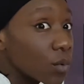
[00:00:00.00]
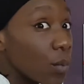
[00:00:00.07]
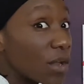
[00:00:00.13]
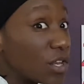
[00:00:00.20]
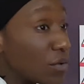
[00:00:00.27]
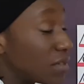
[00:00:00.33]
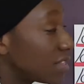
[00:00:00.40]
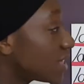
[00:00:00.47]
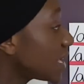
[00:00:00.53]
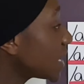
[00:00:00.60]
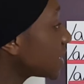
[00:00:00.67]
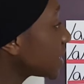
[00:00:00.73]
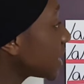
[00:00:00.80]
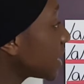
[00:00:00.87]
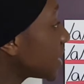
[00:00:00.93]
when you see
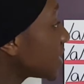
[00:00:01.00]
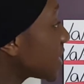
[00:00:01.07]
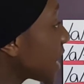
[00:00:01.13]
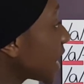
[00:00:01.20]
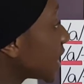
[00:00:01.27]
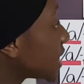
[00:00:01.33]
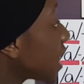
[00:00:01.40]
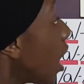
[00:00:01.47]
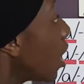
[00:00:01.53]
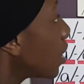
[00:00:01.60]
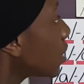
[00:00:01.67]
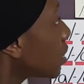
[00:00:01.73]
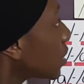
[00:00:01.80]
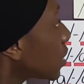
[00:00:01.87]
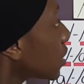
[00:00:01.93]
it, say it.
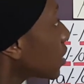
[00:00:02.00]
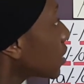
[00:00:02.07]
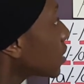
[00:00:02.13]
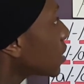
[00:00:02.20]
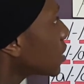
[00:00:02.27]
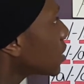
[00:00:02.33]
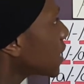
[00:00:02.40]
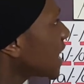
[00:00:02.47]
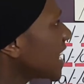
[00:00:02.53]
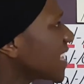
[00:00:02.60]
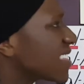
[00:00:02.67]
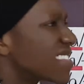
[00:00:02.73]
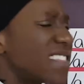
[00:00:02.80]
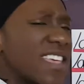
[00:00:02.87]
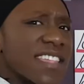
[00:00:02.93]

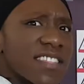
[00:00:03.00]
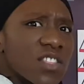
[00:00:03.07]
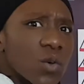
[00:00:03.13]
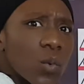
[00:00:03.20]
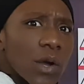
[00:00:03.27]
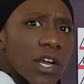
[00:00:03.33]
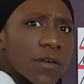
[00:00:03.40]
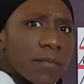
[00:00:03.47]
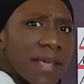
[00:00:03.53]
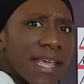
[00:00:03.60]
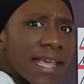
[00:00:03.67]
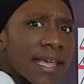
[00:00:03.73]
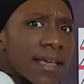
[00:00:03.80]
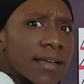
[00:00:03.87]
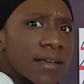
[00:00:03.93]
Is this the word
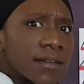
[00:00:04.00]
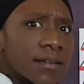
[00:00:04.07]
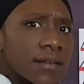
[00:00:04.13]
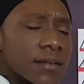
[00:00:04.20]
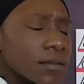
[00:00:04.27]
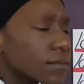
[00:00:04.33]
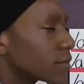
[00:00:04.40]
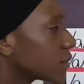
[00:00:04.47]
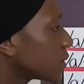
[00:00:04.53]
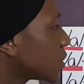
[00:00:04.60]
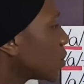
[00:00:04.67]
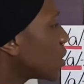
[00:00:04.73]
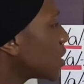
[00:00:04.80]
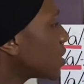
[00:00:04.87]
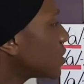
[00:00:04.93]
me?
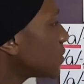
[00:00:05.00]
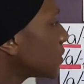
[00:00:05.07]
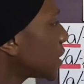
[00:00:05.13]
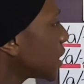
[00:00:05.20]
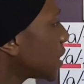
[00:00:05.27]
Well,